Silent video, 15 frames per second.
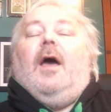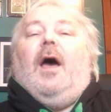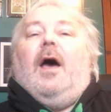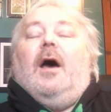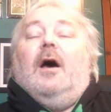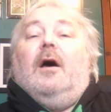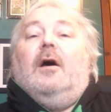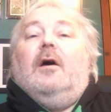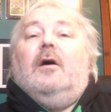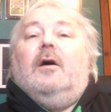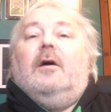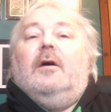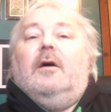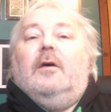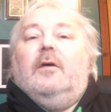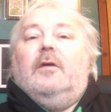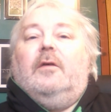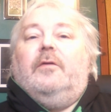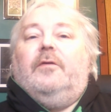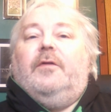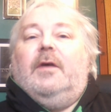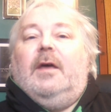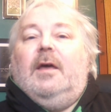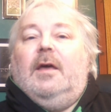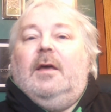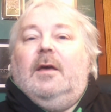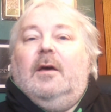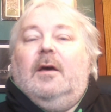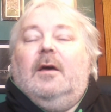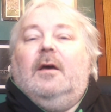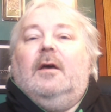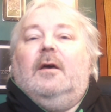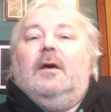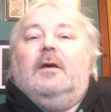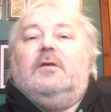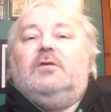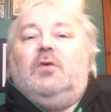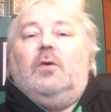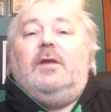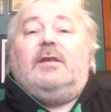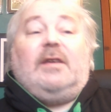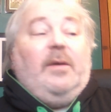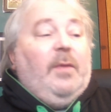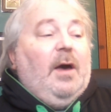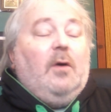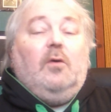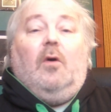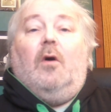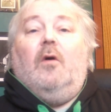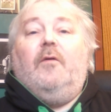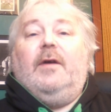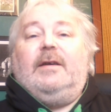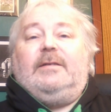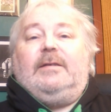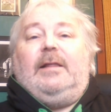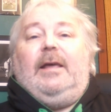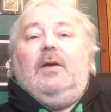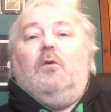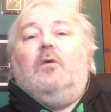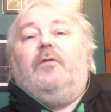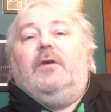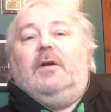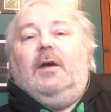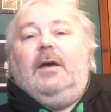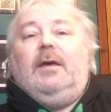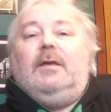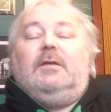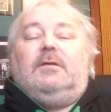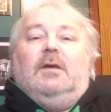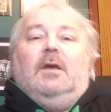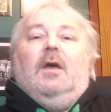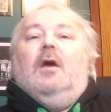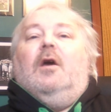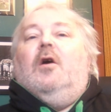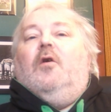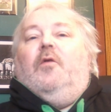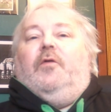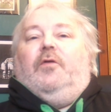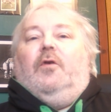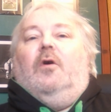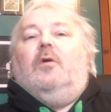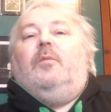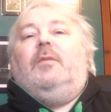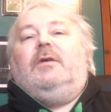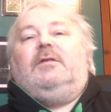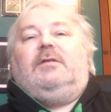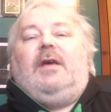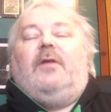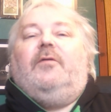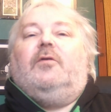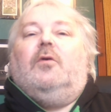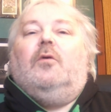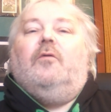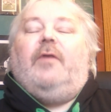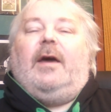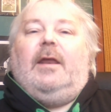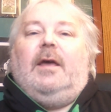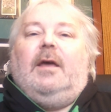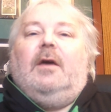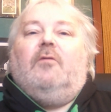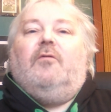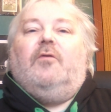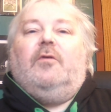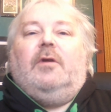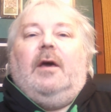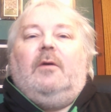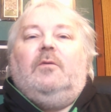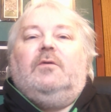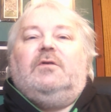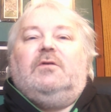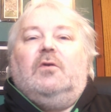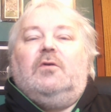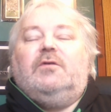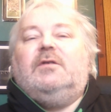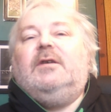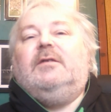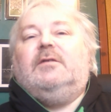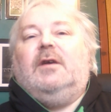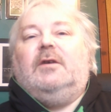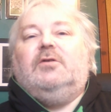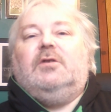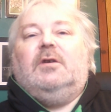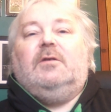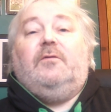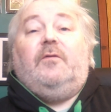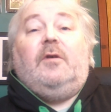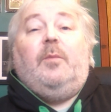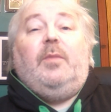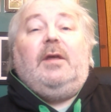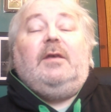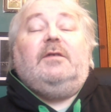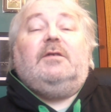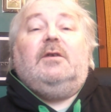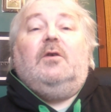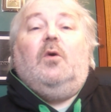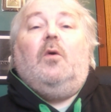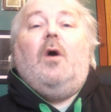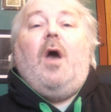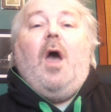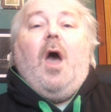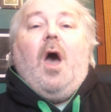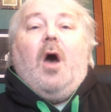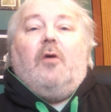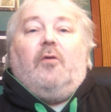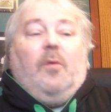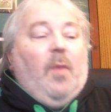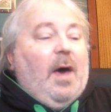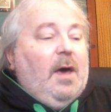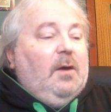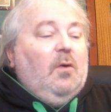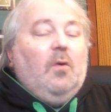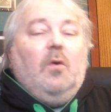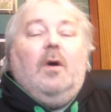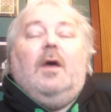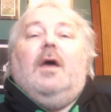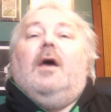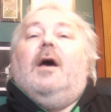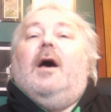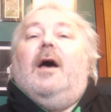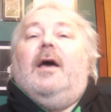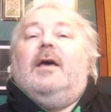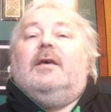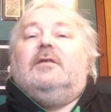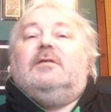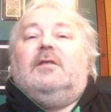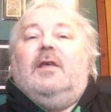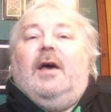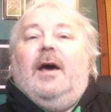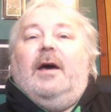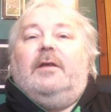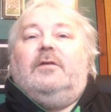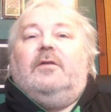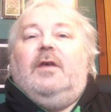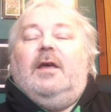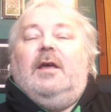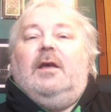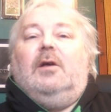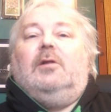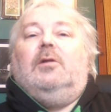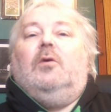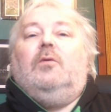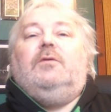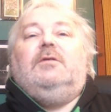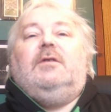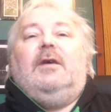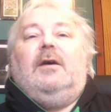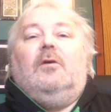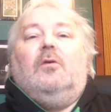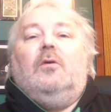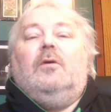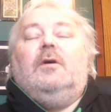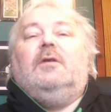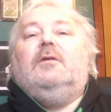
The stories coming out of Italy overnight from several very renowned sources, such as Fabrizio Romano, is that the loan deal